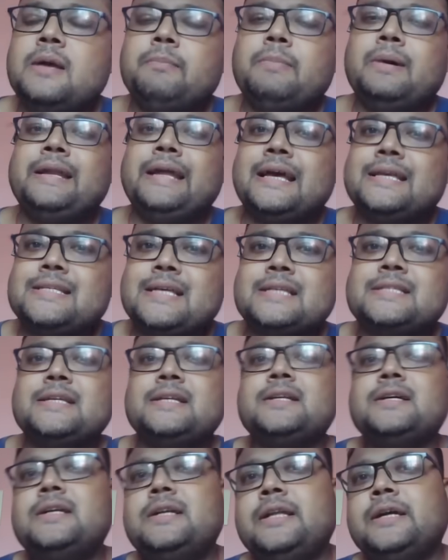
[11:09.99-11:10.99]
But as I
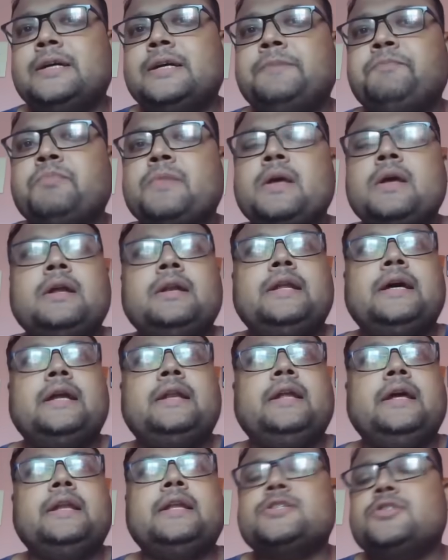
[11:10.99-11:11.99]
said earlier,
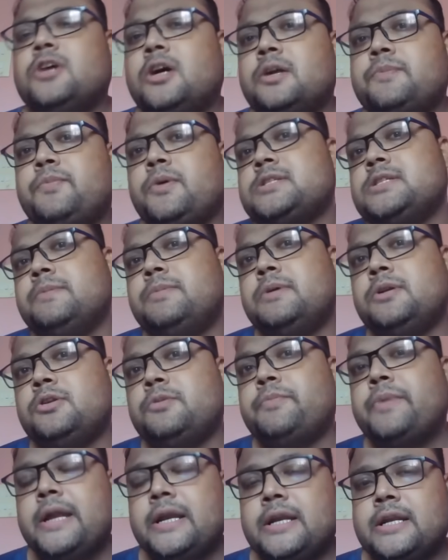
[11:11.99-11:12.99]
that it is not possible to
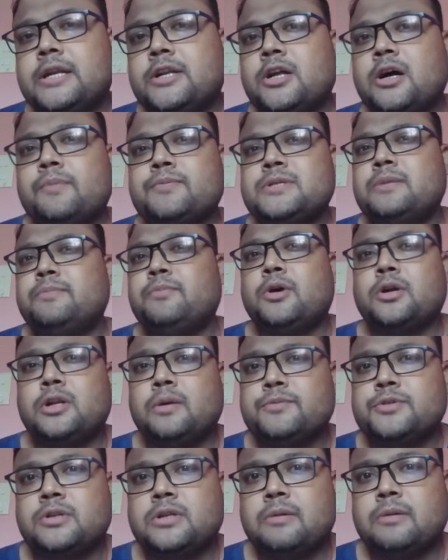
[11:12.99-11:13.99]
predict the tops and
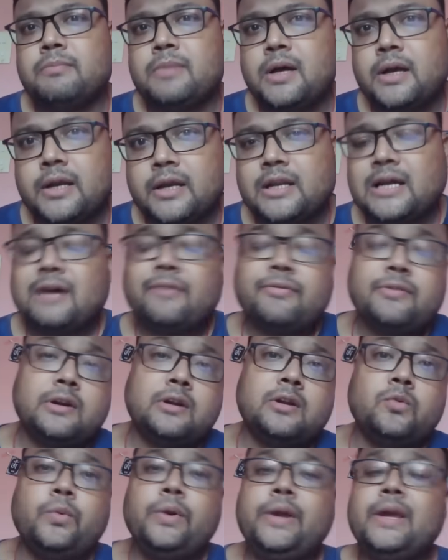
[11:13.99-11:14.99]
bottoms of the market. After
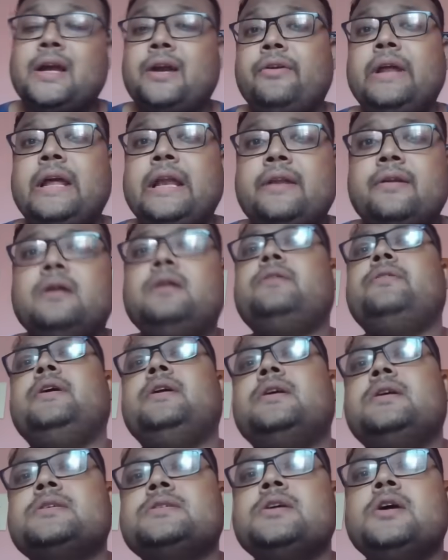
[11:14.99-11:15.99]
all, we are retail
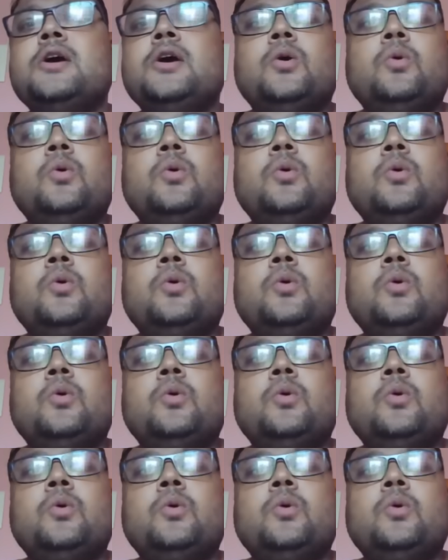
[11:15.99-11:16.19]
traders.